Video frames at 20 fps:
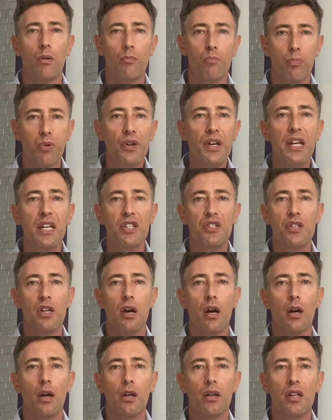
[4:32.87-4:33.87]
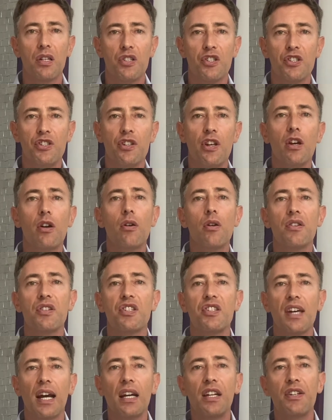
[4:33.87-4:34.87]
Please, consider the
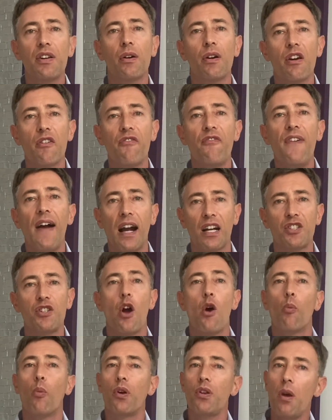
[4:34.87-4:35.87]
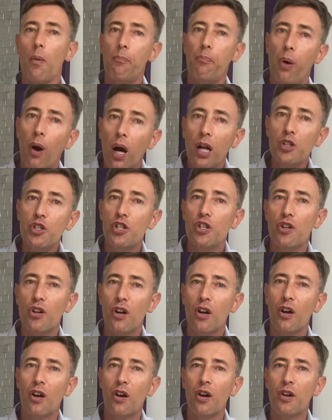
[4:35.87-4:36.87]
secondary effects. When you punch
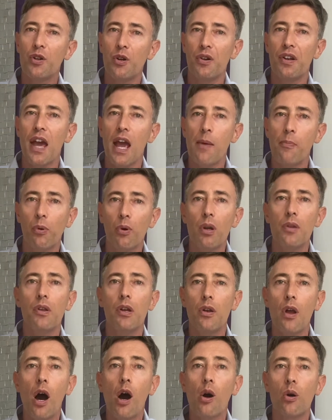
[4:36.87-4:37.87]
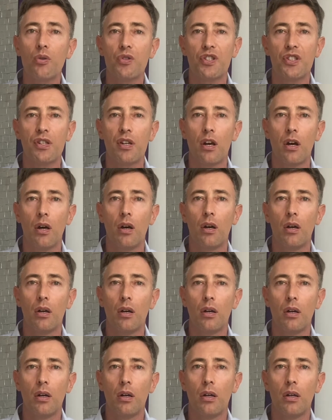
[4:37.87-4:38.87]
your neighbor in the nose,
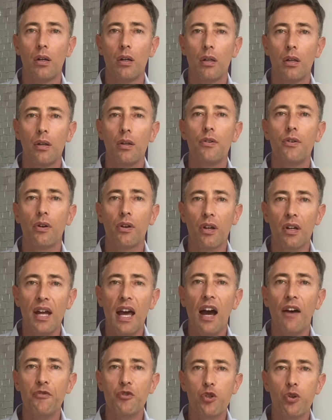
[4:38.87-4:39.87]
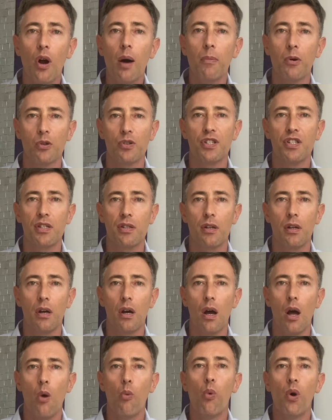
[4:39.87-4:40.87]
you're going to have troubles.
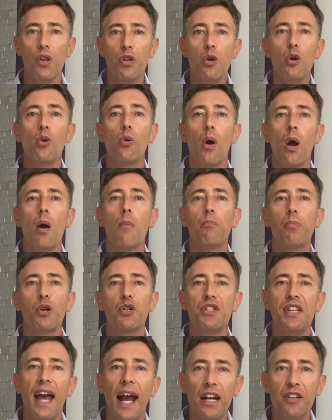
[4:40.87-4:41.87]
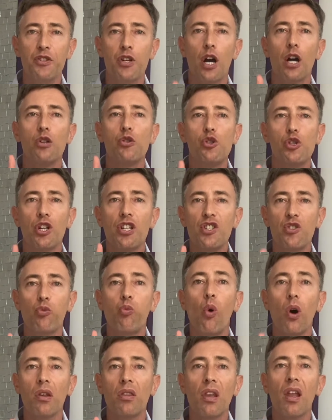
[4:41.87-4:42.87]
When you protect just
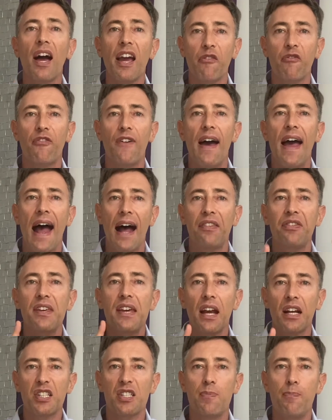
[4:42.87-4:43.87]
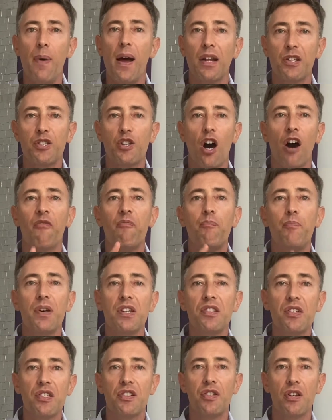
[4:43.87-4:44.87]
one life at the expense of
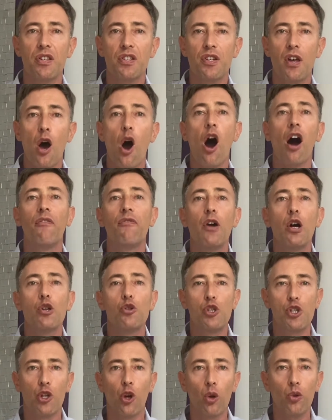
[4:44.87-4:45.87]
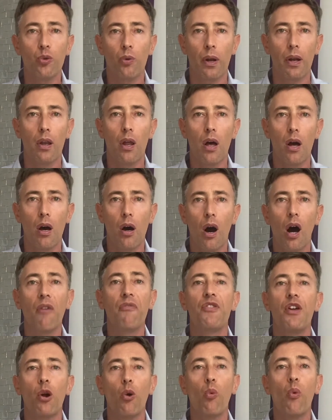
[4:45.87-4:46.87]
businesses, of children, of
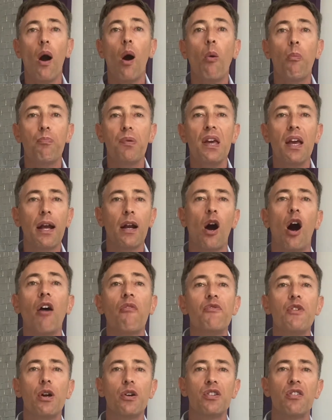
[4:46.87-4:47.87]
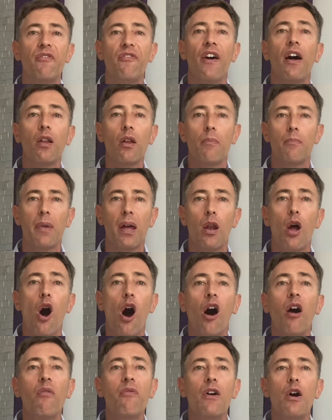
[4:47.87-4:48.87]
their well-being, of their development,
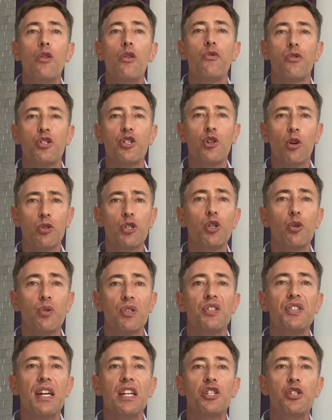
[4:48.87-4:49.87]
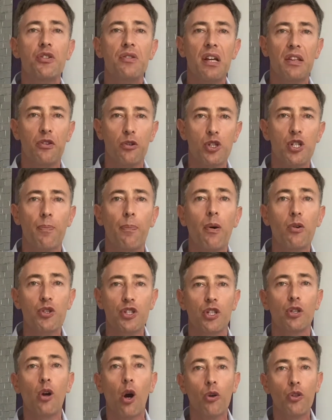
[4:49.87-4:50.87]
of their socialization that they're supposed to
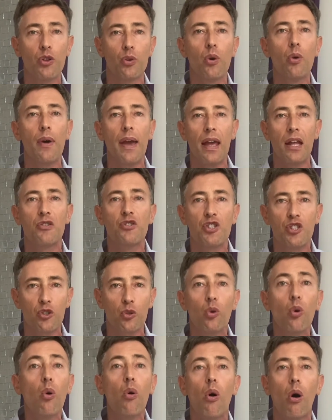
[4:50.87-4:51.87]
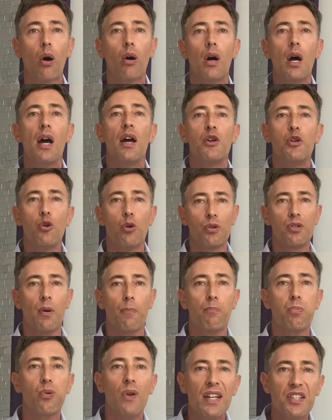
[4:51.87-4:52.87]
go through in school, you're
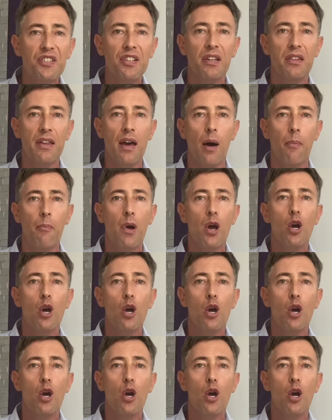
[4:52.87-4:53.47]
depressing them.